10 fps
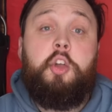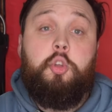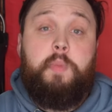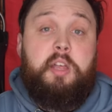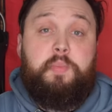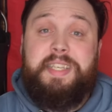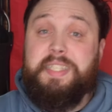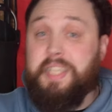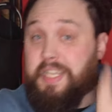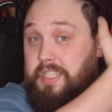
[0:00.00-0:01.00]
Your mouthpiece
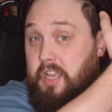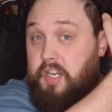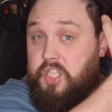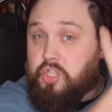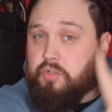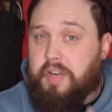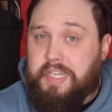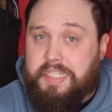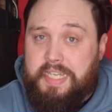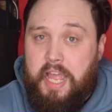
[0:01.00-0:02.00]
sits kind of
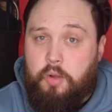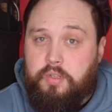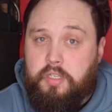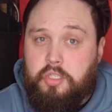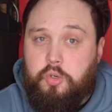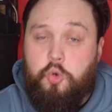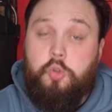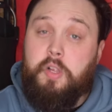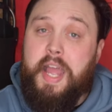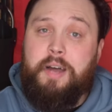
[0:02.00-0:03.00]
straight down on the
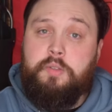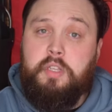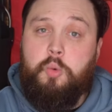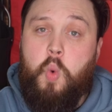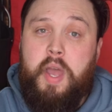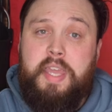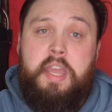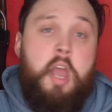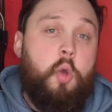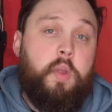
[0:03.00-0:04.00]
snorkel out of the way
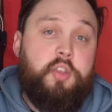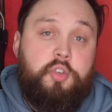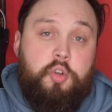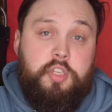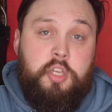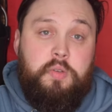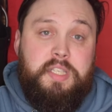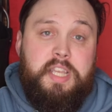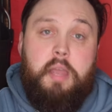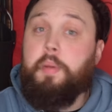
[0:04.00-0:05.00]
when you're not
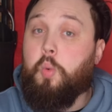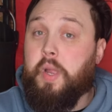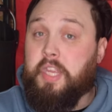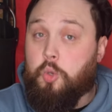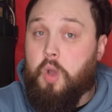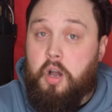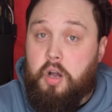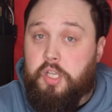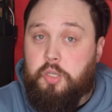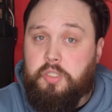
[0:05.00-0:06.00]
using it, but when you
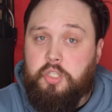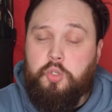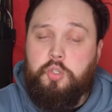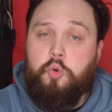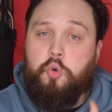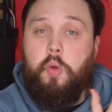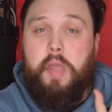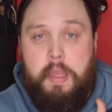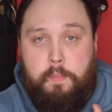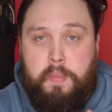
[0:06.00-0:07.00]
are using your snorkel,
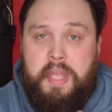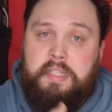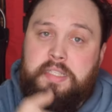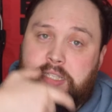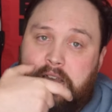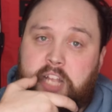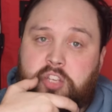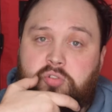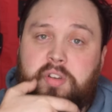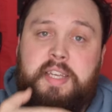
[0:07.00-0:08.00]
it bends
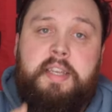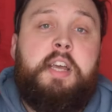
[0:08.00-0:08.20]
naturally,